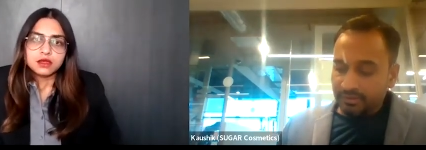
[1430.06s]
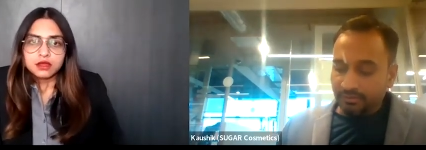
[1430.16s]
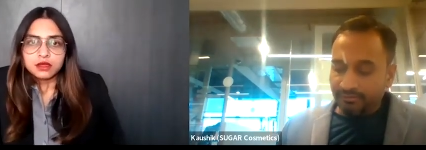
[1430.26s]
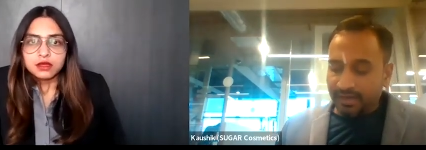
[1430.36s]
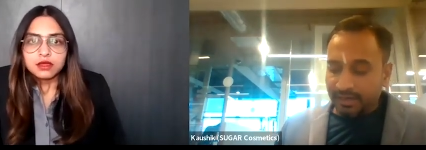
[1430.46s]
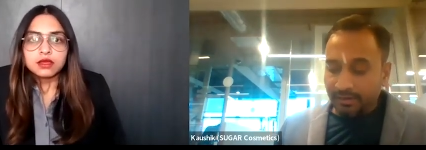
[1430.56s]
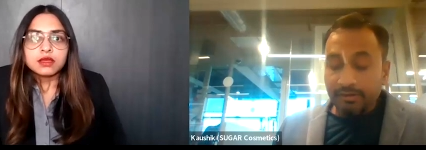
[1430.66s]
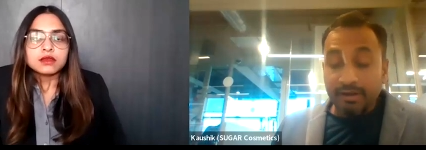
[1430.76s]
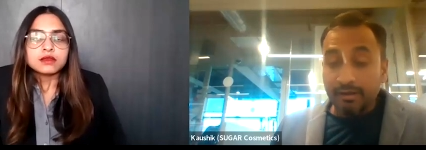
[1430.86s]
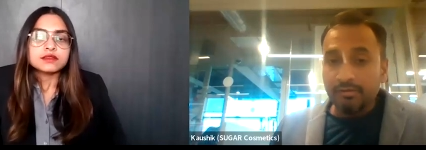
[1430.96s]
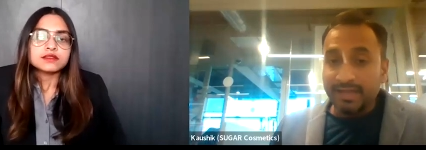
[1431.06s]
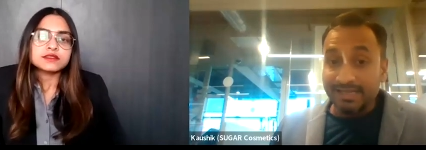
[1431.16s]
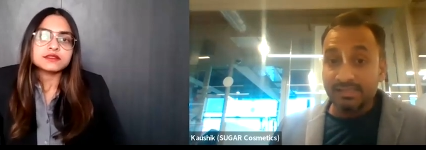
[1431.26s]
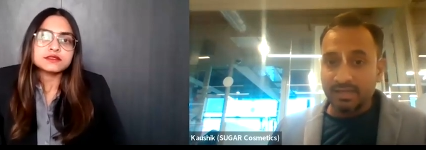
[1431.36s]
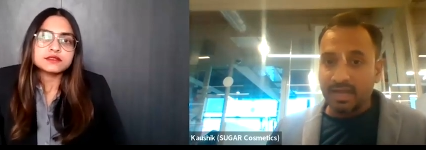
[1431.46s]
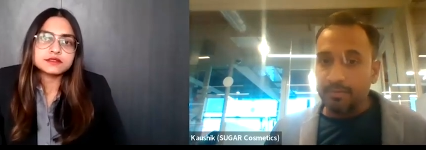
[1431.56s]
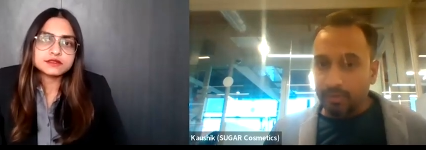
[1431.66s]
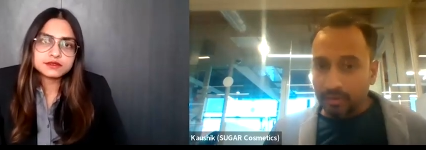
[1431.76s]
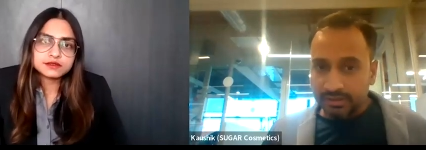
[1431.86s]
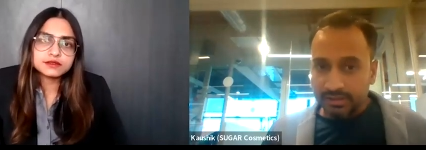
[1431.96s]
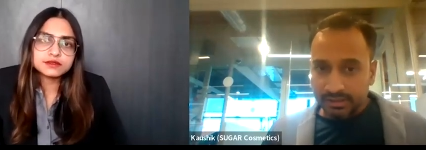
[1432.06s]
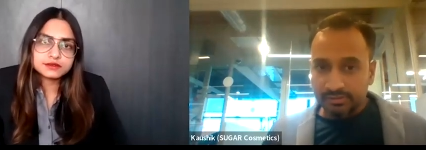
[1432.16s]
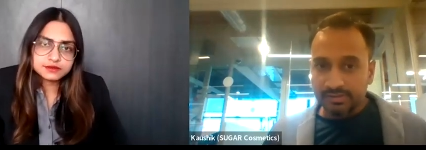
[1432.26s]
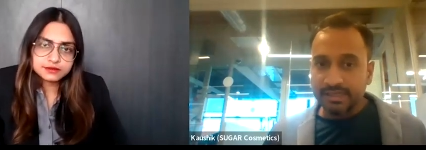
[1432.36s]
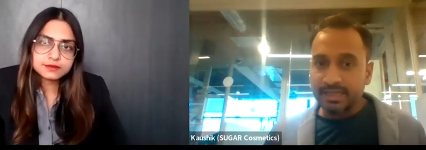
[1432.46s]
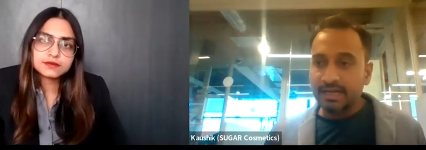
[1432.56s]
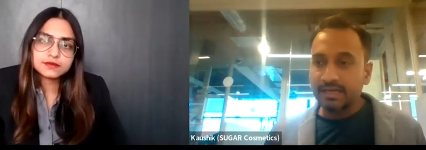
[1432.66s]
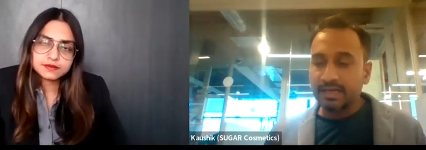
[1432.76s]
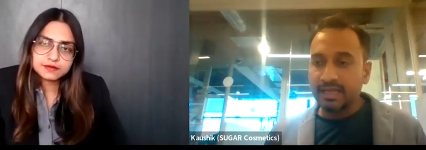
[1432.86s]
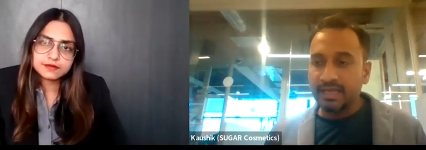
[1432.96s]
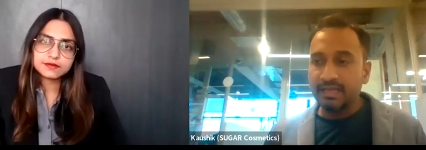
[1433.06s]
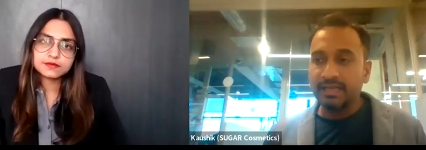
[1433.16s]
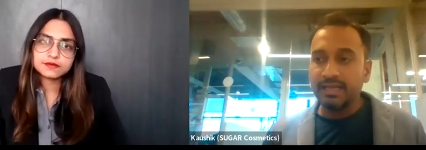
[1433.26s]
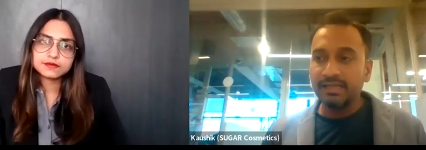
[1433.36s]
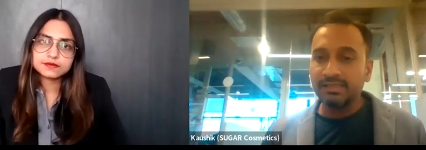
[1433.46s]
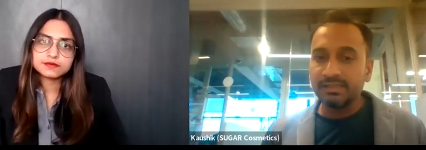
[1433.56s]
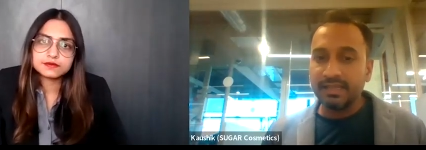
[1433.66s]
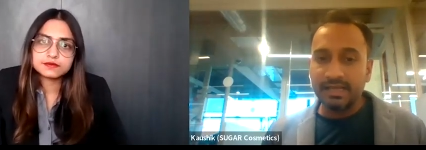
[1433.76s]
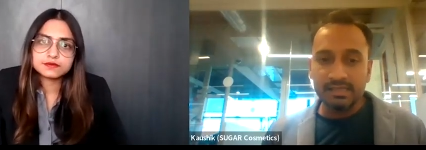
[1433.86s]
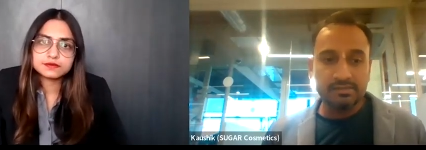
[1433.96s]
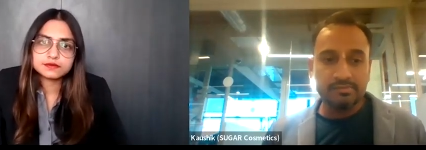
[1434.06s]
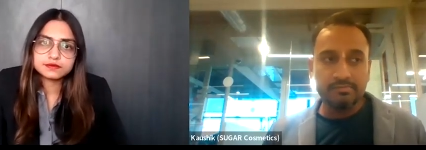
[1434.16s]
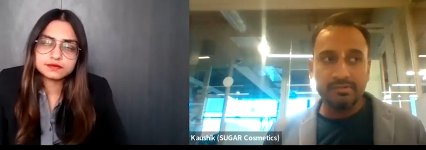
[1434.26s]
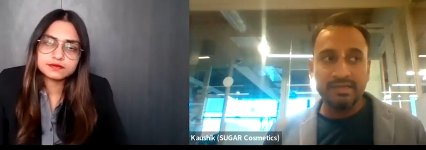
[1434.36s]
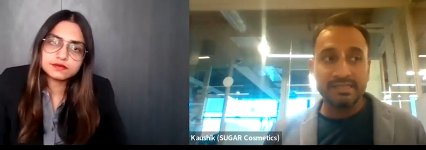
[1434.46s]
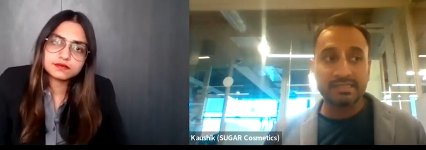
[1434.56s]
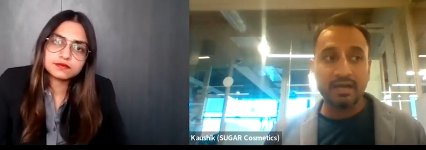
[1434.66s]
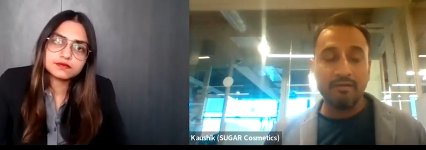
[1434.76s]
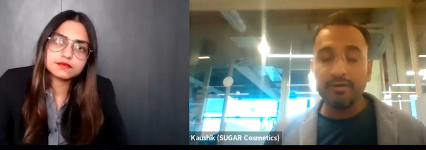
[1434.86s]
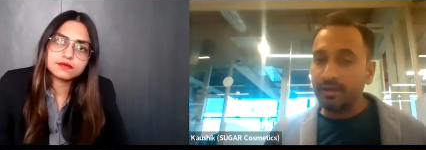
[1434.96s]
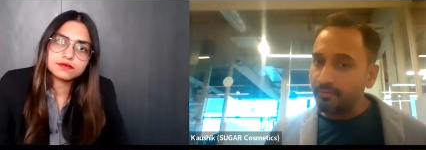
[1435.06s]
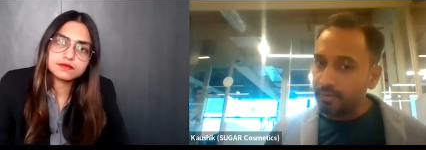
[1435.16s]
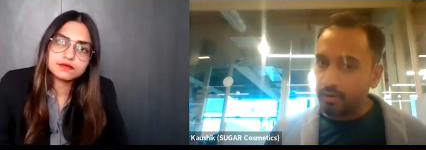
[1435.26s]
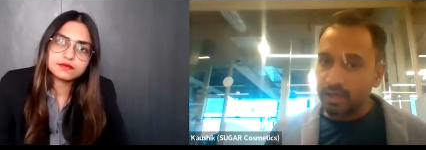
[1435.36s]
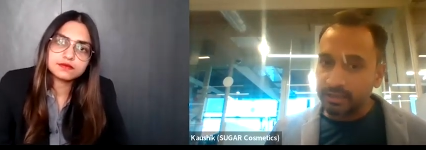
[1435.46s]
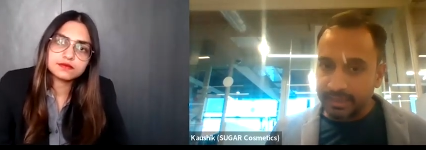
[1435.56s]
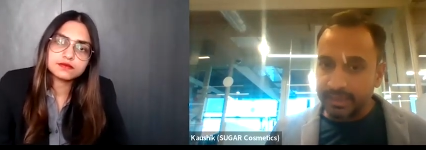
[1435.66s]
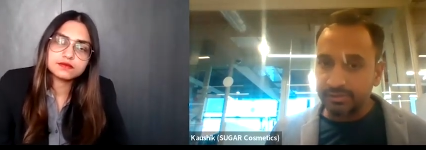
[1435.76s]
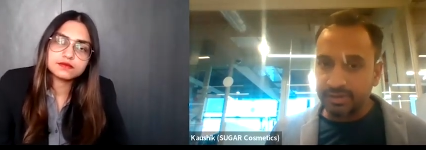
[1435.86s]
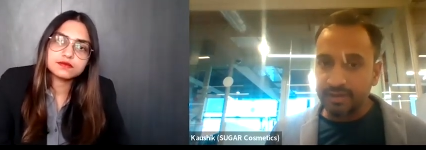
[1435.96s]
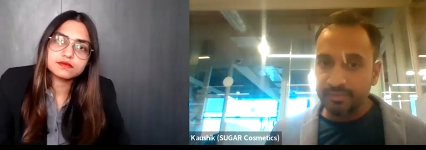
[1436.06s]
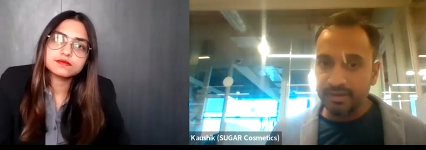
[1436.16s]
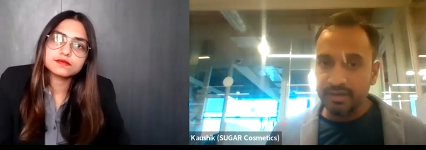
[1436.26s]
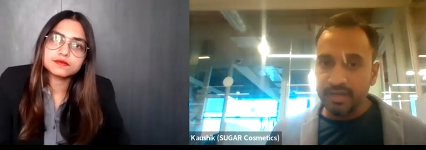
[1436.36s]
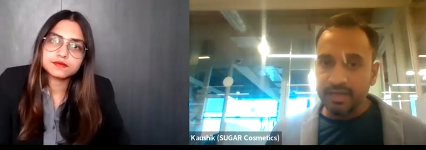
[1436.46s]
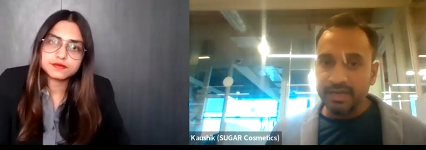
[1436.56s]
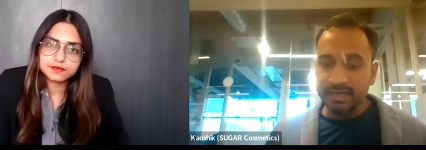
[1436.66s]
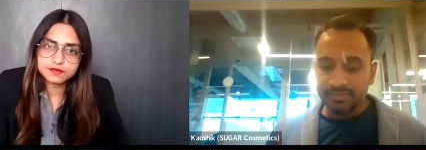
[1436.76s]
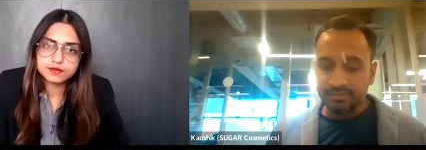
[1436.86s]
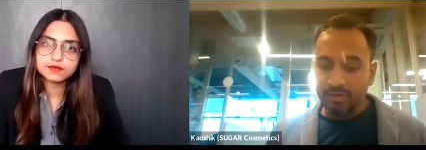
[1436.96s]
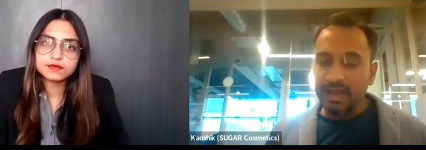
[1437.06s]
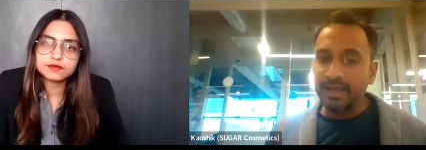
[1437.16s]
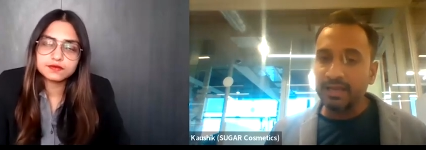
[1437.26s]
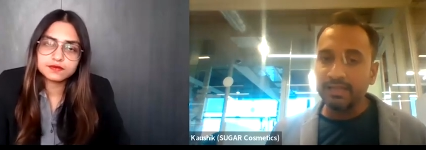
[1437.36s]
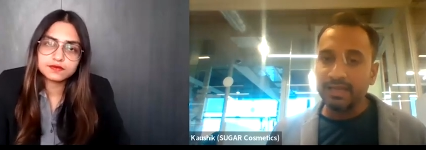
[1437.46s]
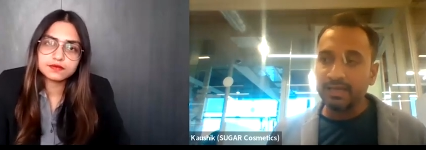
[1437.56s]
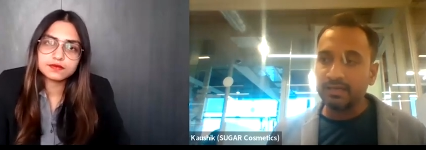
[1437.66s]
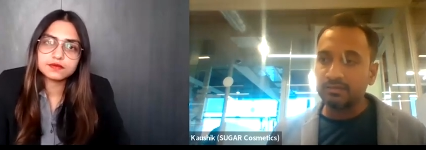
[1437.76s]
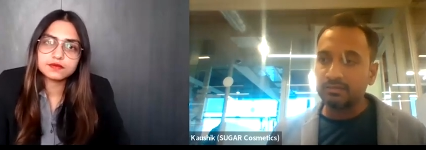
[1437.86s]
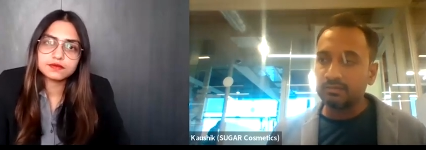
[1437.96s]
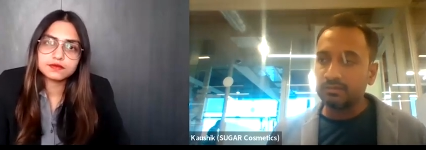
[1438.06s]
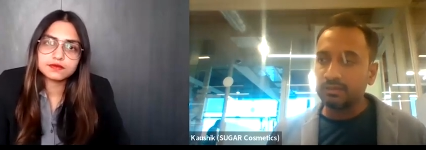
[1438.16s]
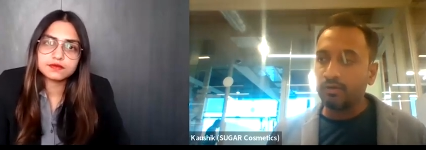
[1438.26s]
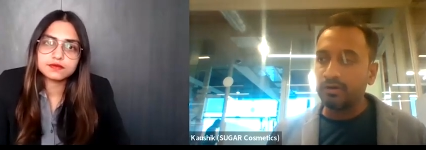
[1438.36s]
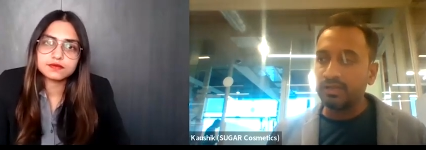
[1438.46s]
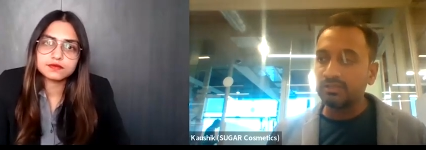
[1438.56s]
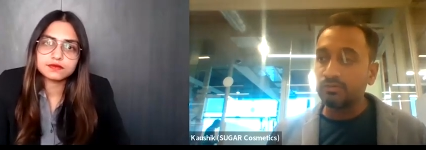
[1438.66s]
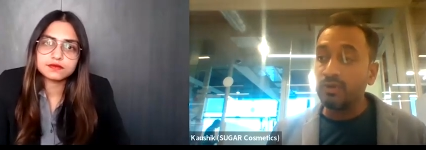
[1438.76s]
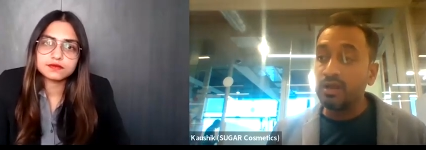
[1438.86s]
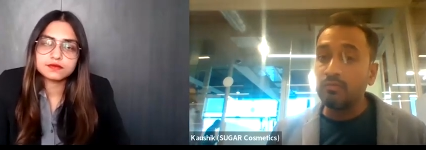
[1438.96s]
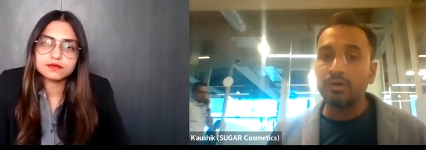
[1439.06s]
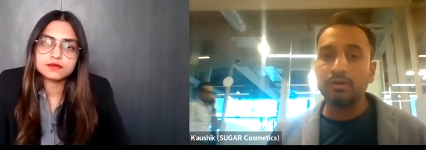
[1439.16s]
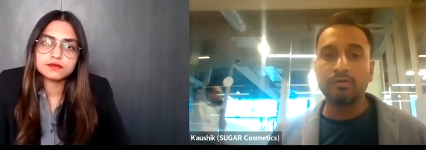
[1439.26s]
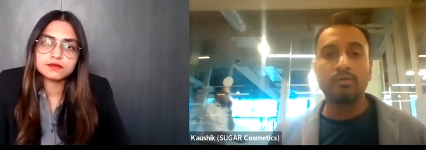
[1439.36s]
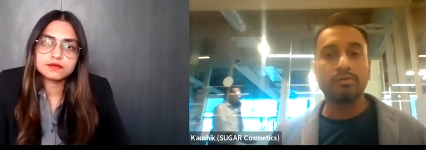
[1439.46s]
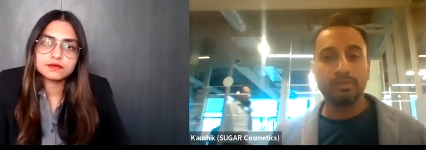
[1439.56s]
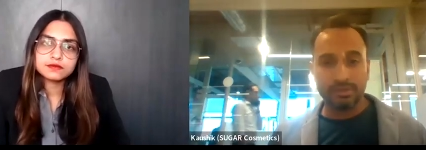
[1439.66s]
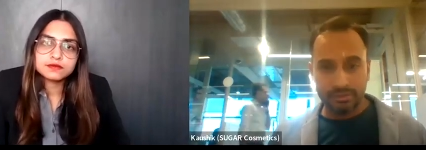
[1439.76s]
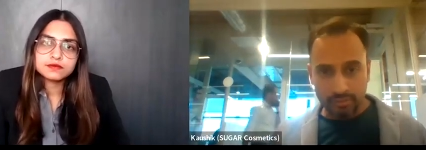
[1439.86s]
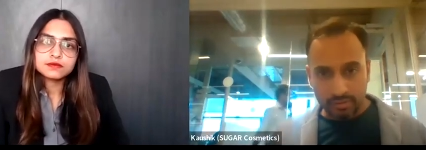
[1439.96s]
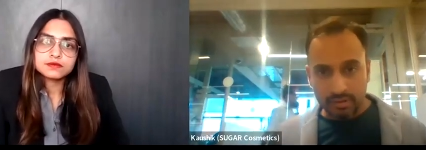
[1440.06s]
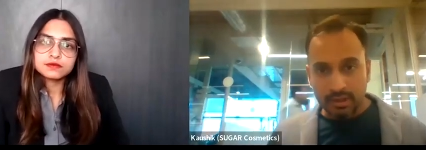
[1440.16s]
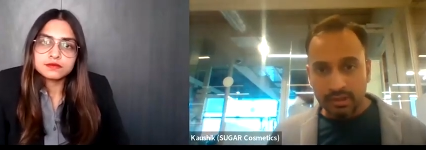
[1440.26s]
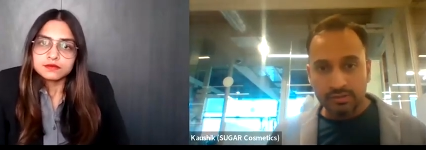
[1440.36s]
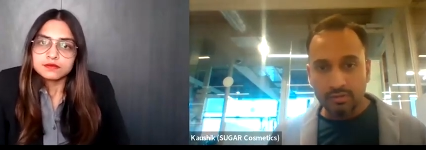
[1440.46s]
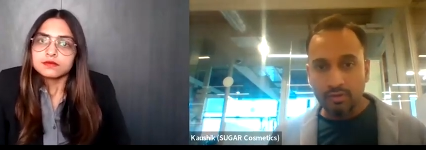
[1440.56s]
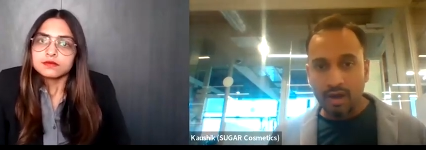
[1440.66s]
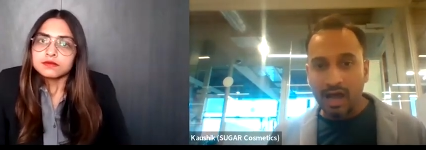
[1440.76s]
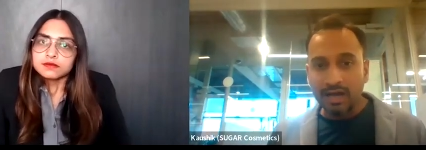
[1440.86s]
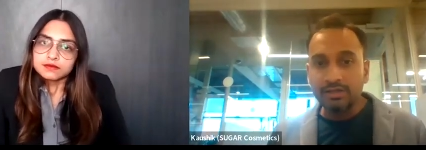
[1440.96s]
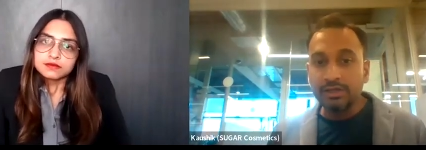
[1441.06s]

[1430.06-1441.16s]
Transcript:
Speaker 1: you know, we are internally trying to test a hypothesis to say that in case there's discovery of product that needs to happen, it is more likely that the audience will want to go to a store. So our